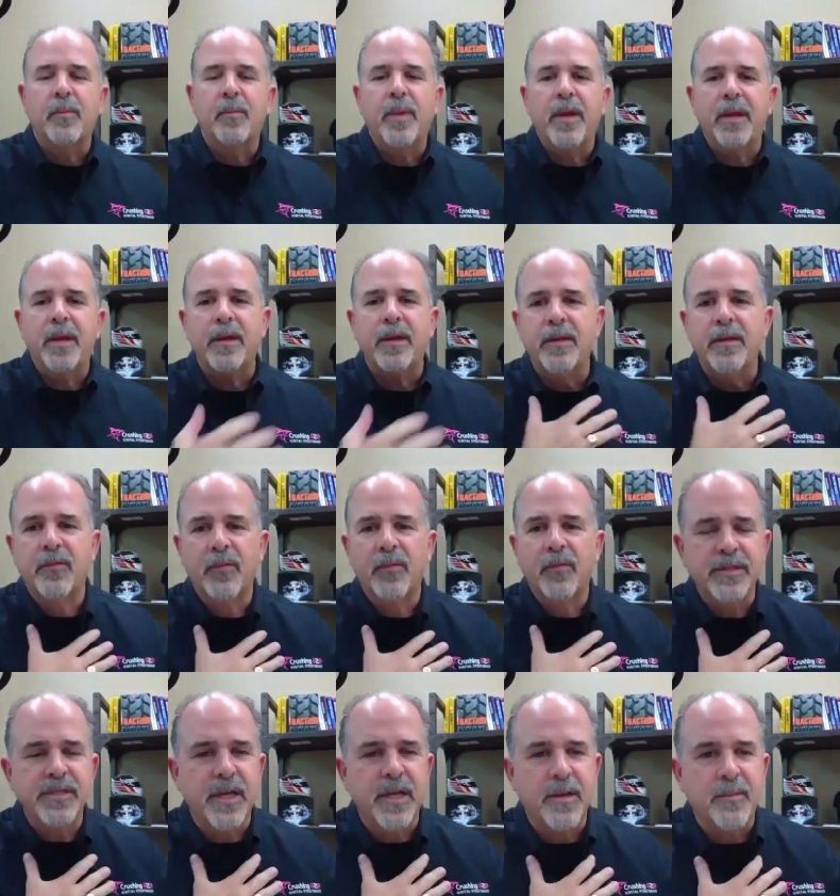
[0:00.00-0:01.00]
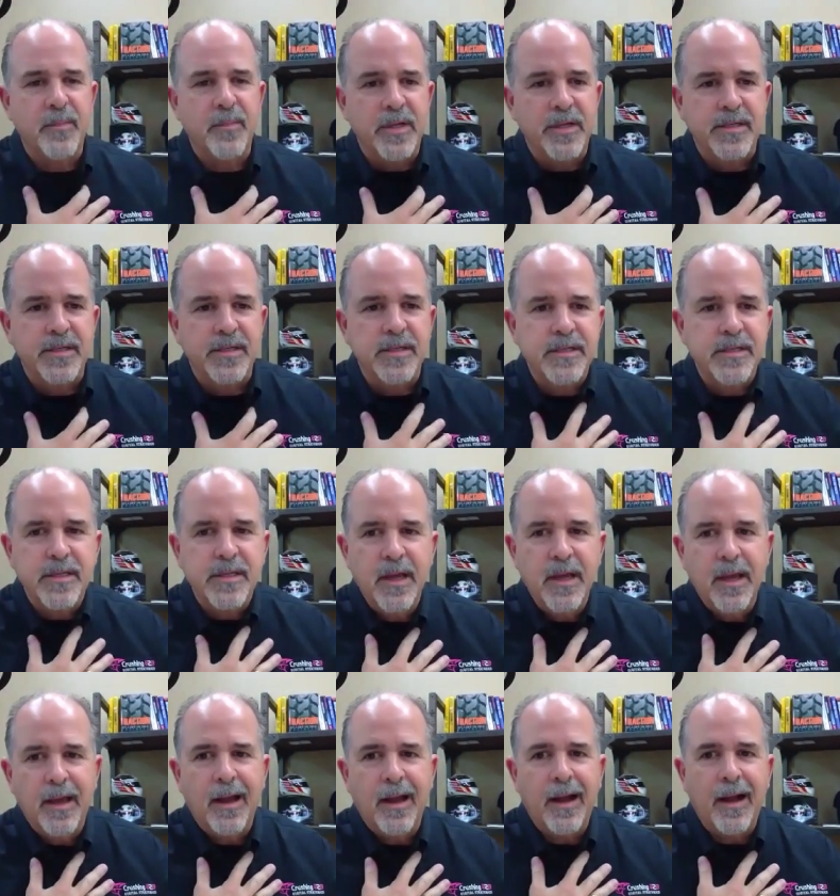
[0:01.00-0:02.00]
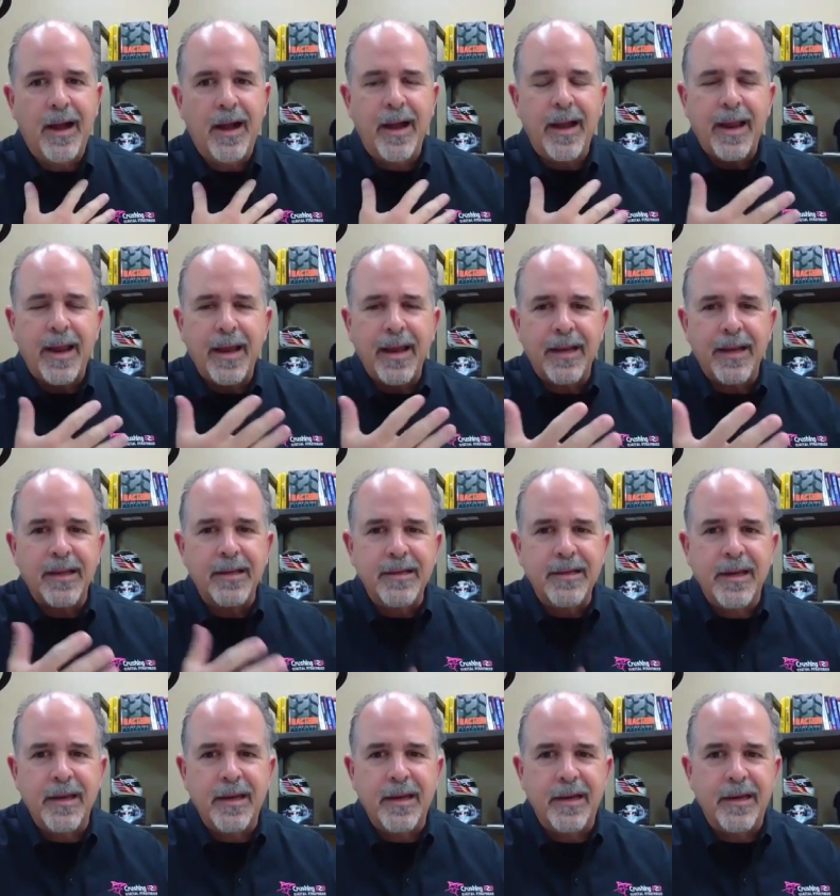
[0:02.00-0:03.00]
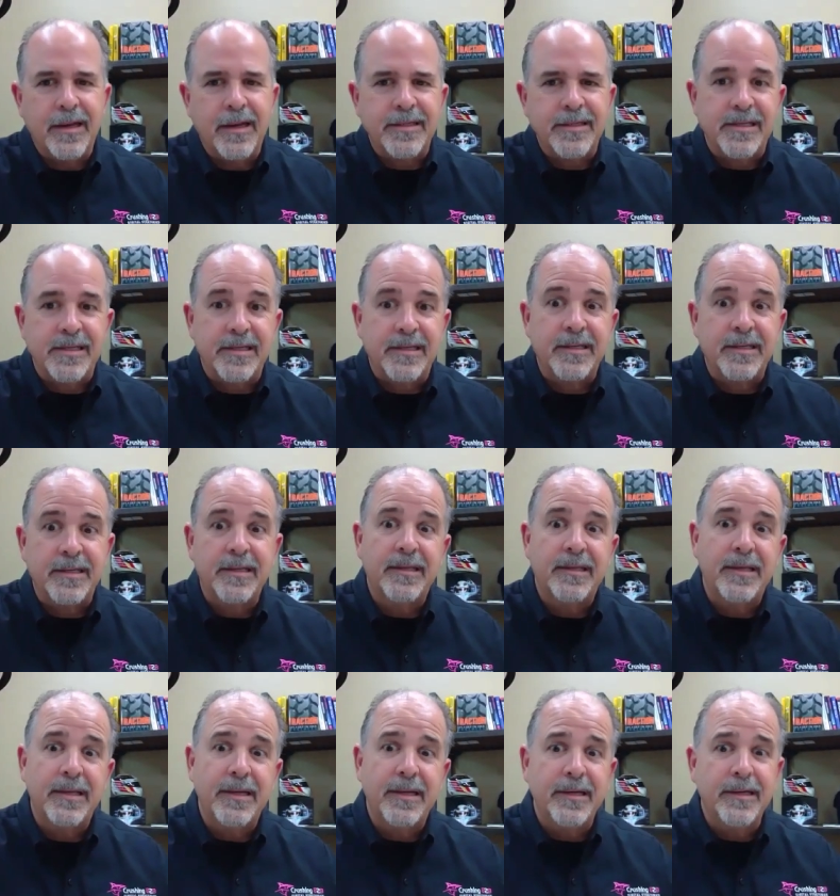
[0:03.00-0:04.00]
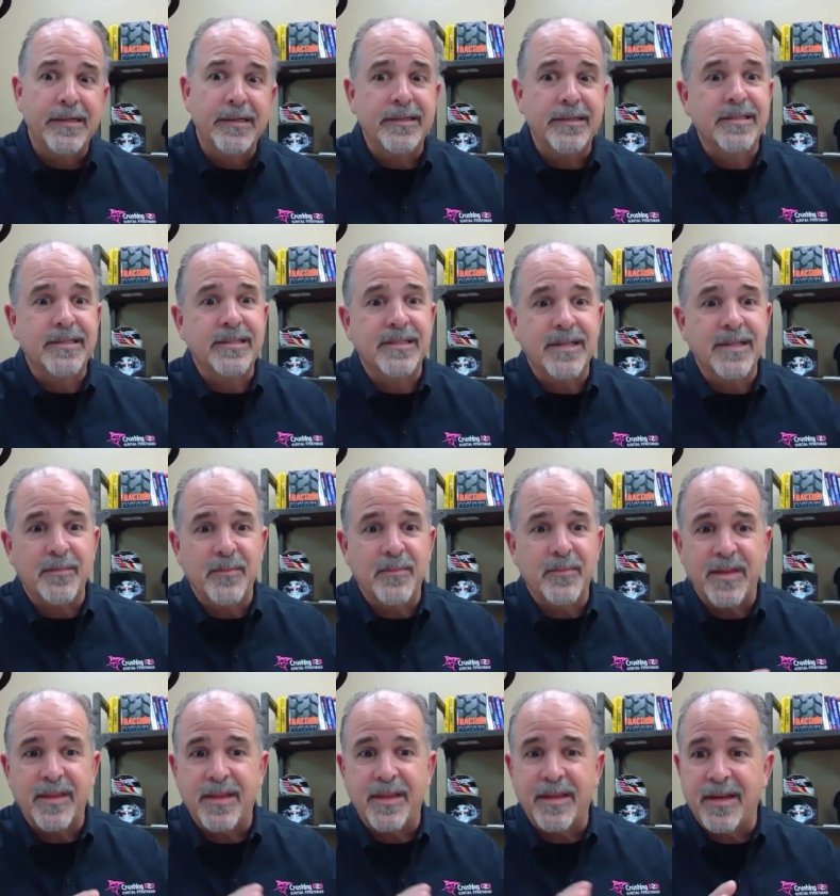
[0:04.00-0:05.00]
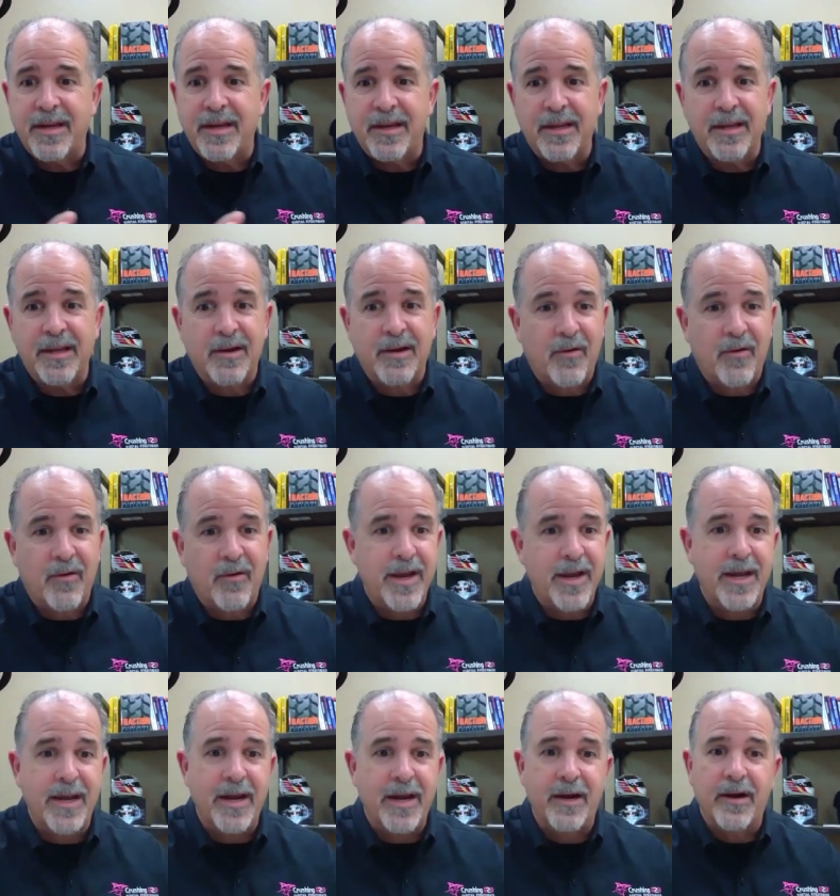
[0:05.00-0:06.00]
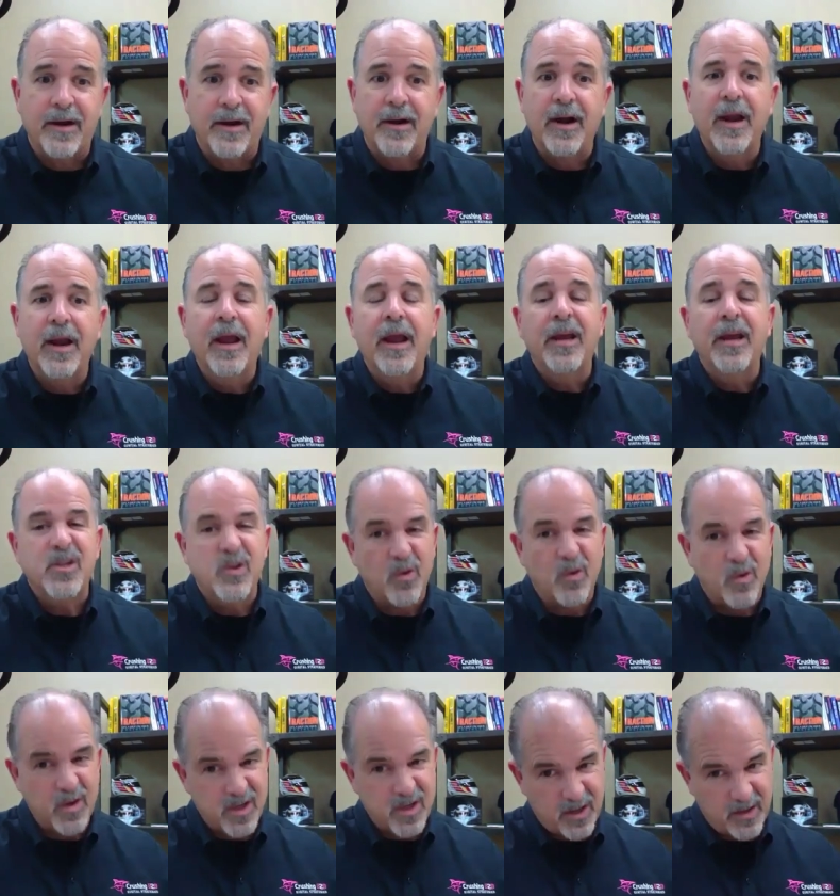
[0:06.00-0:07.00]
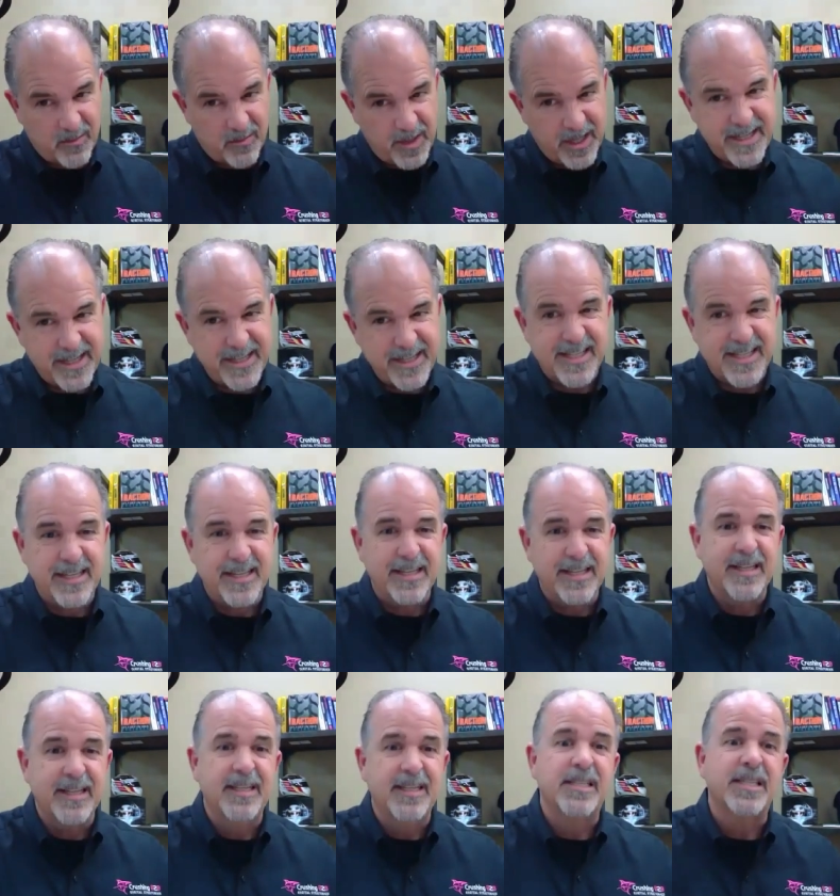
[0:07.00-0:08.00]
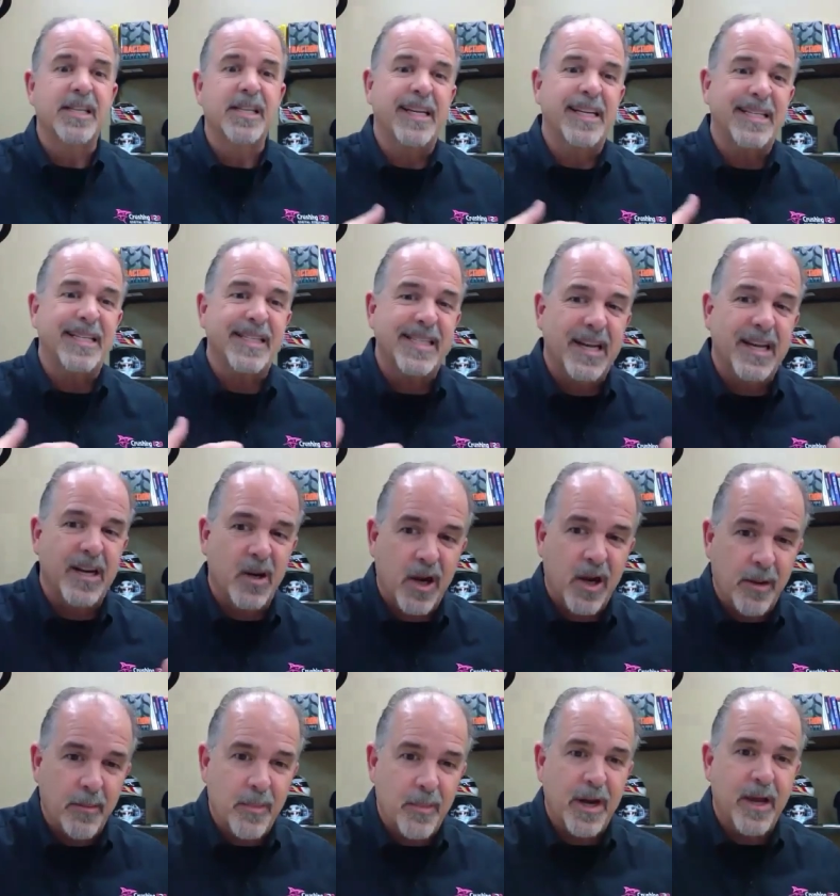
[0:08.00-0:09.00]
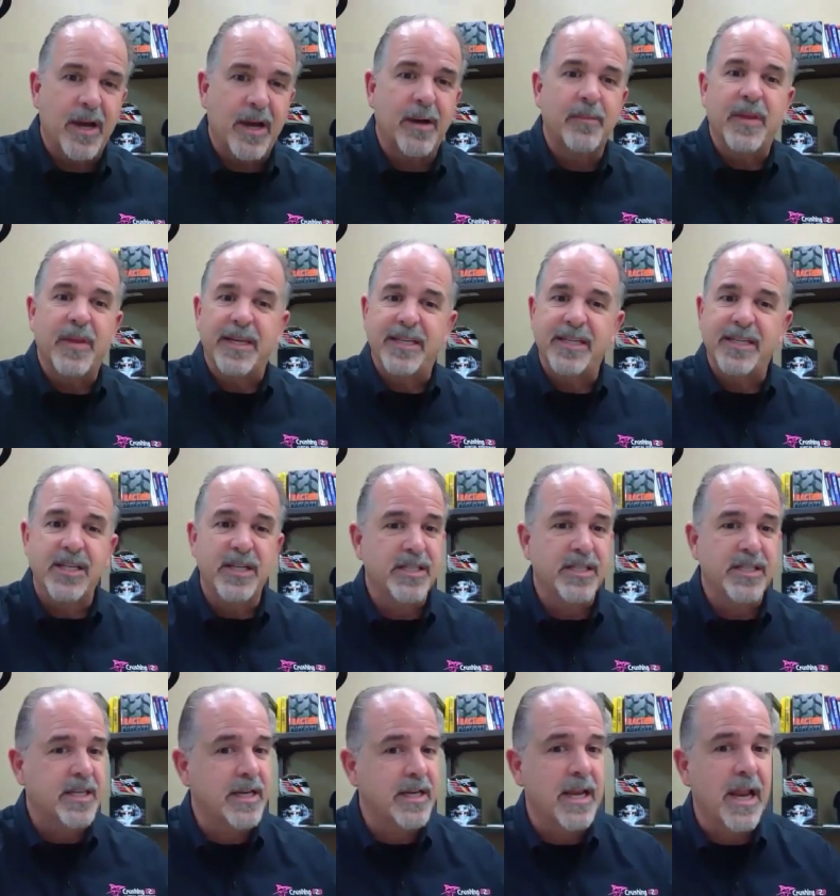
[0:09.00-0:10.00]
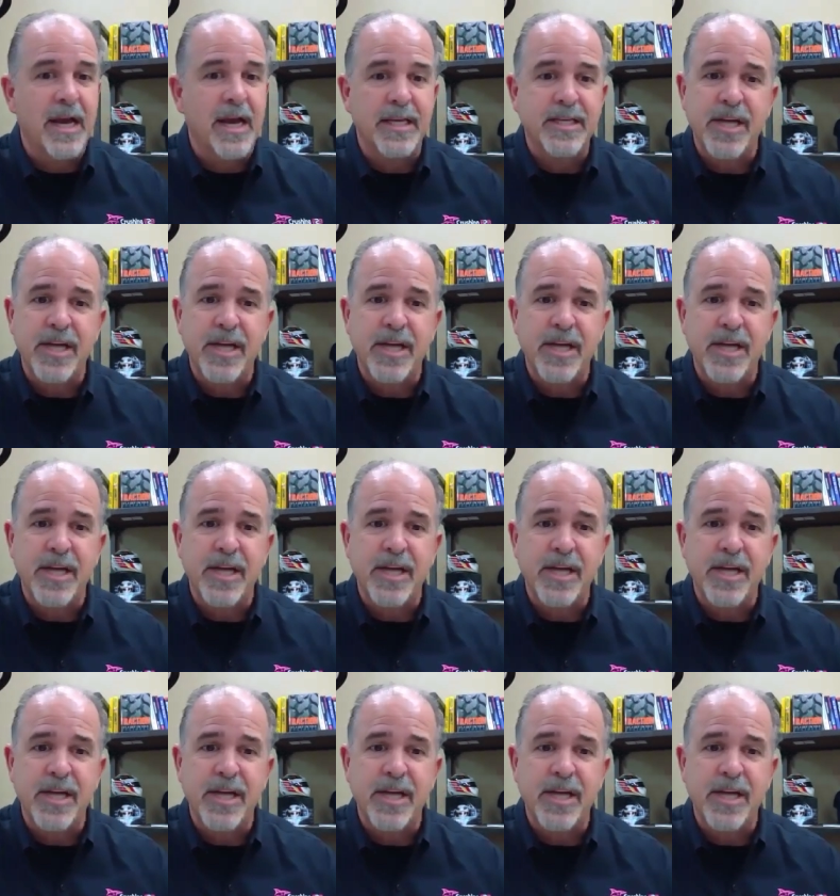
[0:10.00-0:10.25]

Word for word: being in the real estate business, I kind of looked at it and I said, there's something that doesn't look right here. Short-term leases, things that are coming up that just did not